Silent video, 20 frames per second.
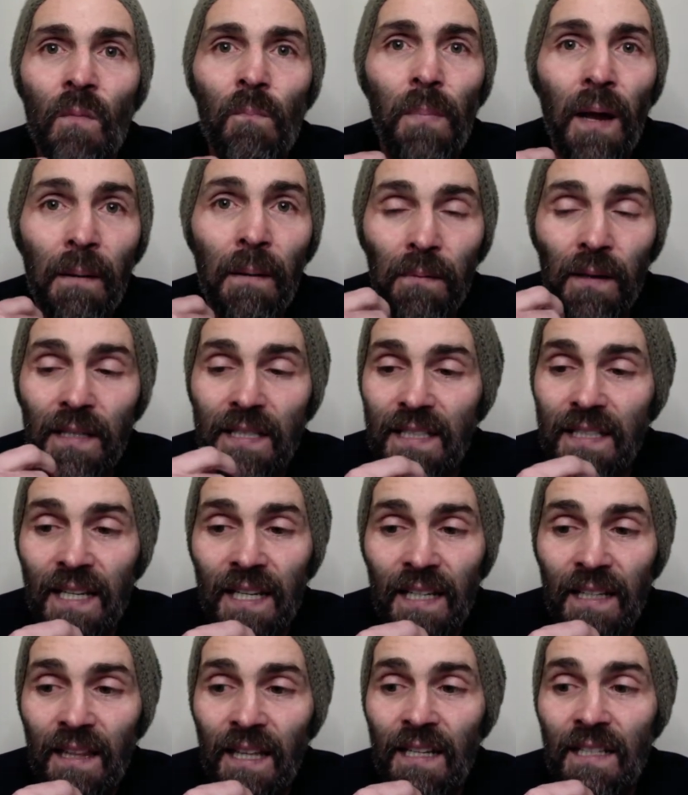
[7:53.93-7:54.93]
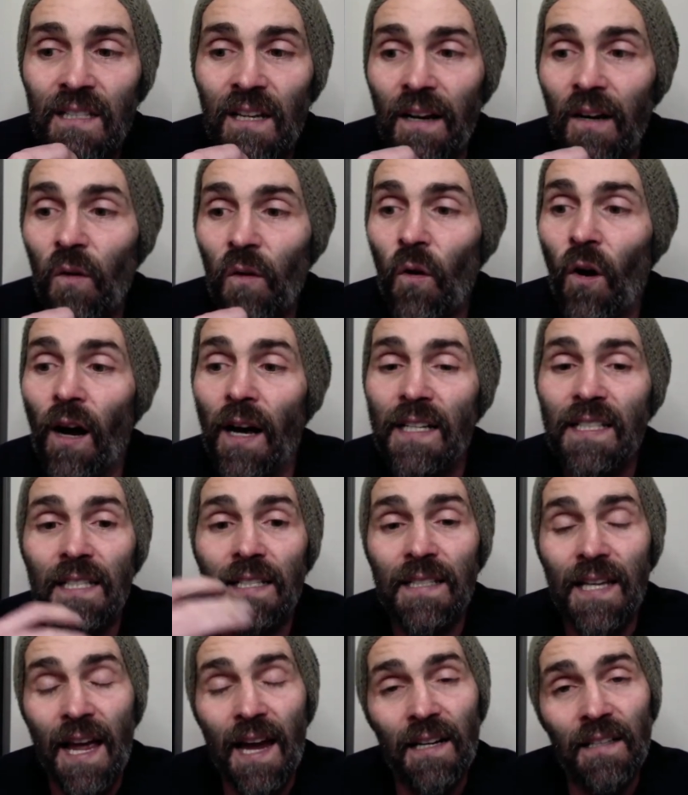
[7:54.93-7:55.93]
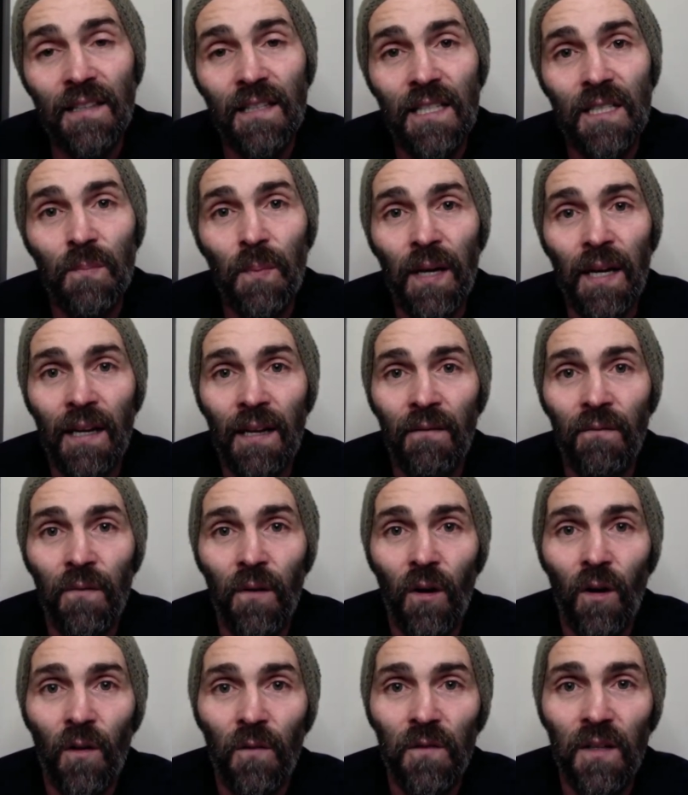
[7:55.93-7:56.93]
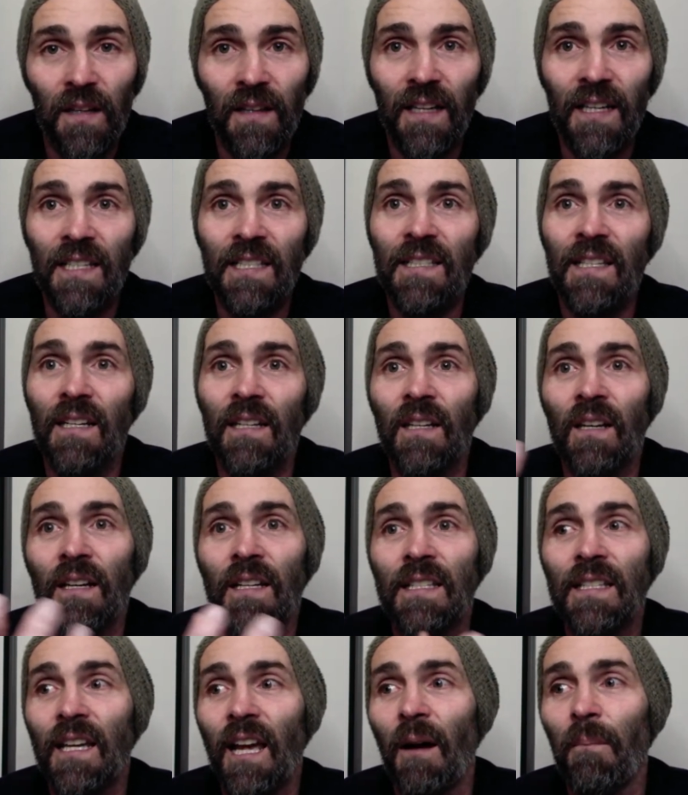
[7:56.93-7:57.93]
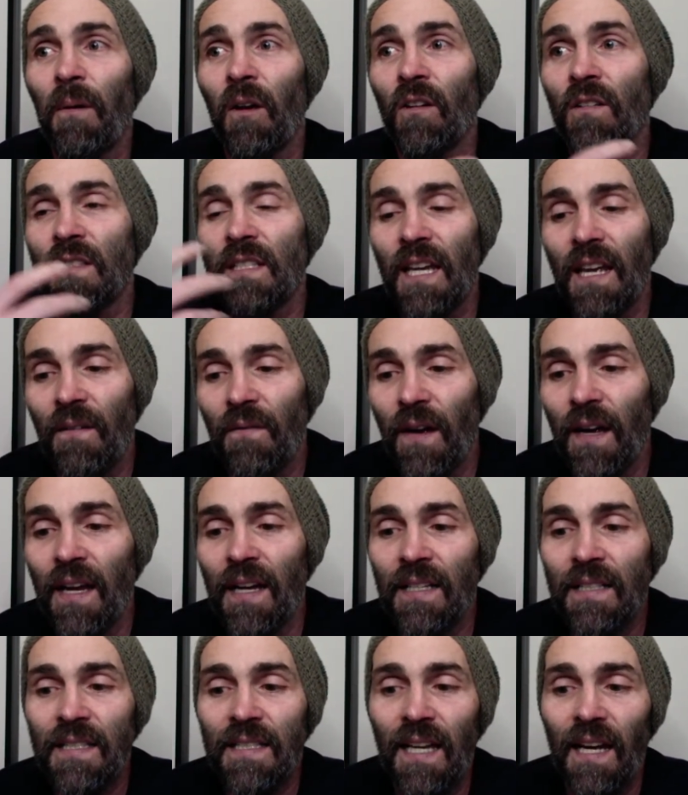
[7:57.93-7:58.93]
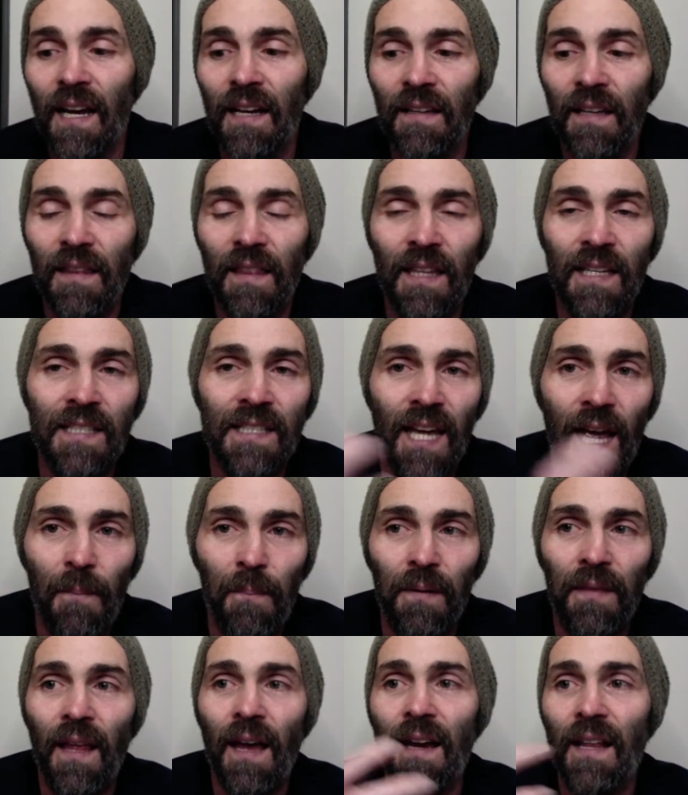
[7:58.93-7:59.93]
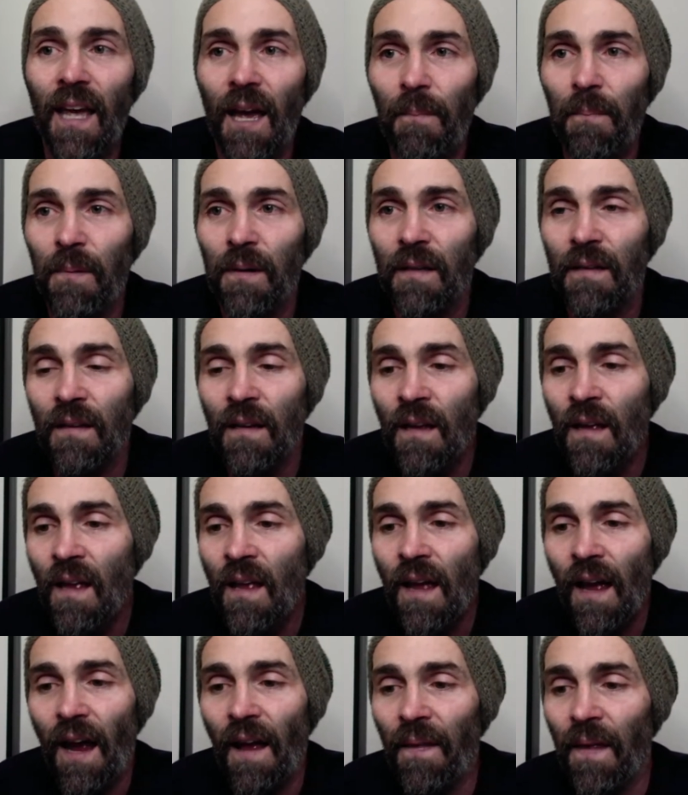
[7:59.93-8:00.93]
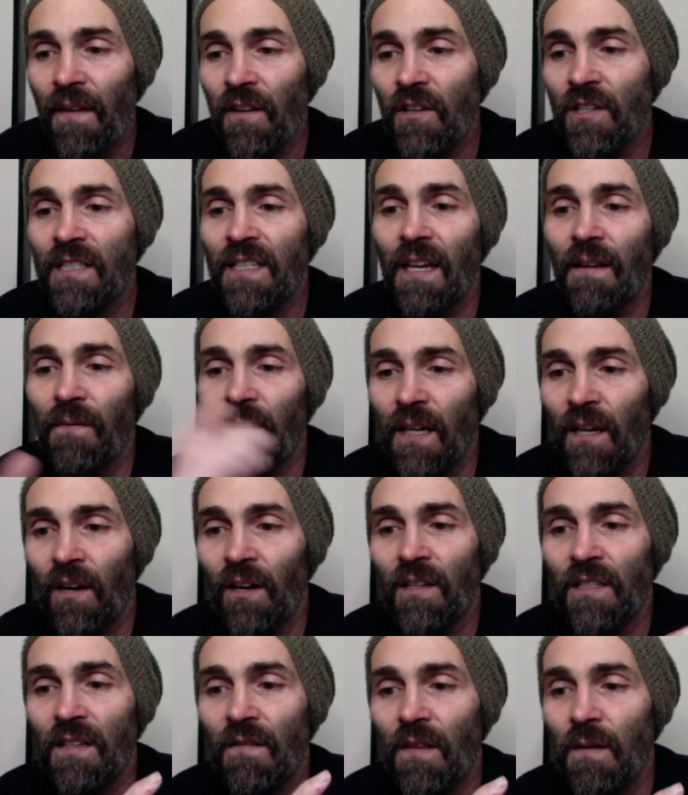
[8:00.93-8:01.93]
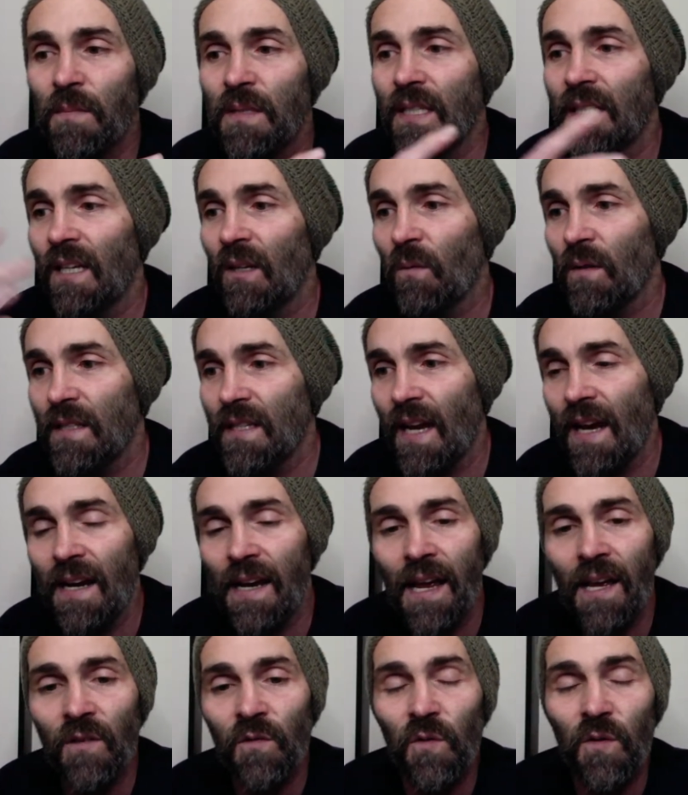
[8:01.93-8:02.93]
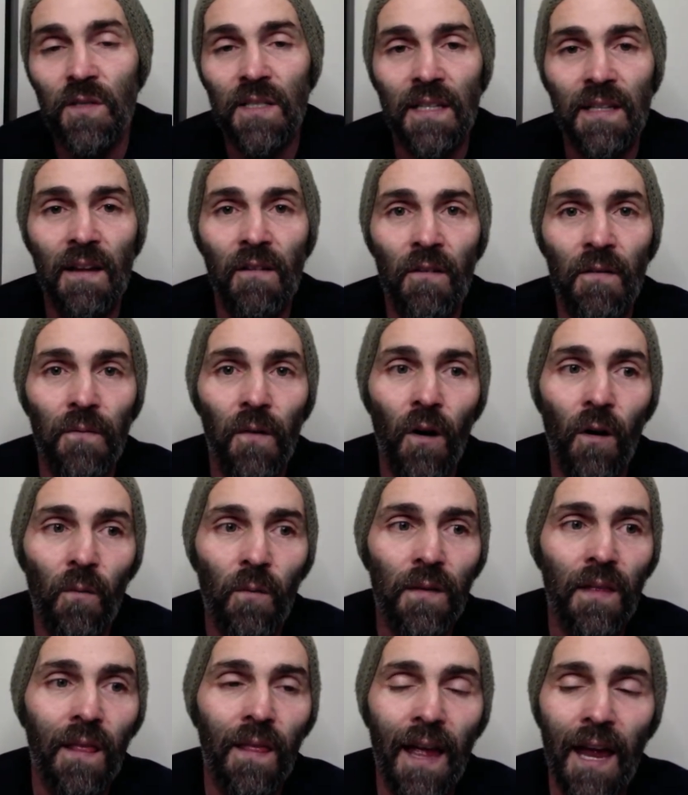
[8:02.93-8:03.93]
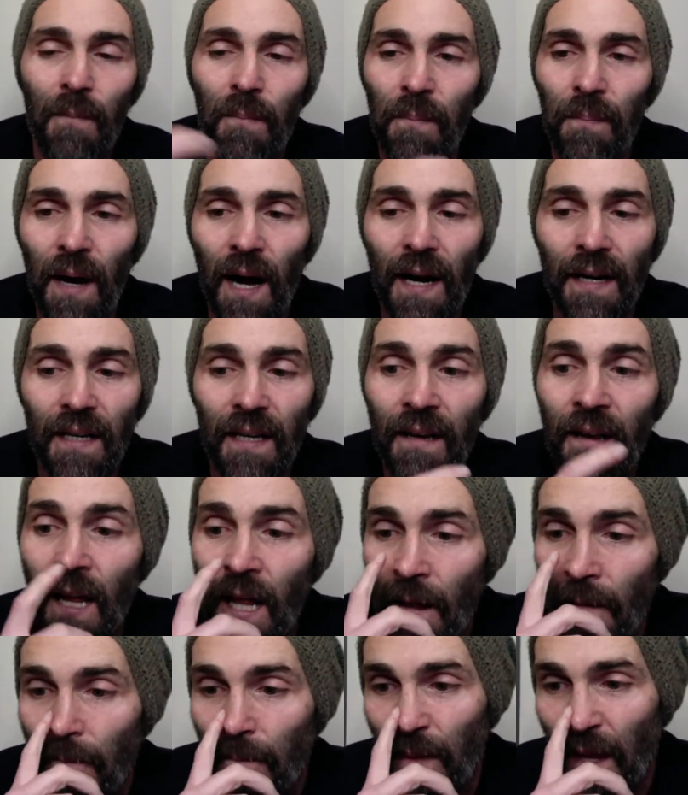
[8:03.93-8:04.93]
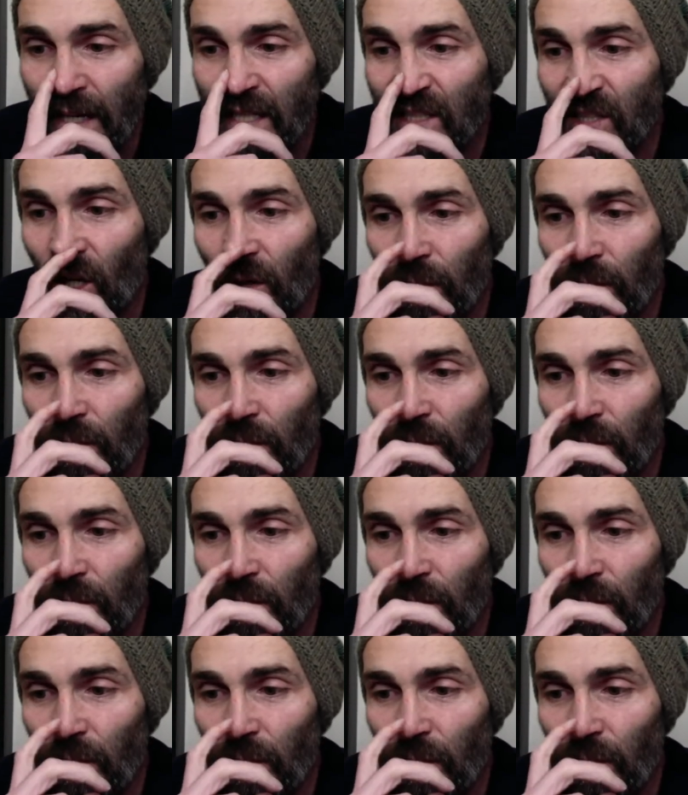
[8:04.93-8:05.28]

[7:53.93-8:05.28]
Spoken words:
people are seeing things like crisis actors being involved in this, that is coming on TV and saying this happened, that happened. And then you see videos of them sitting with Dan Andrews and they're involved with the Labor Party. There's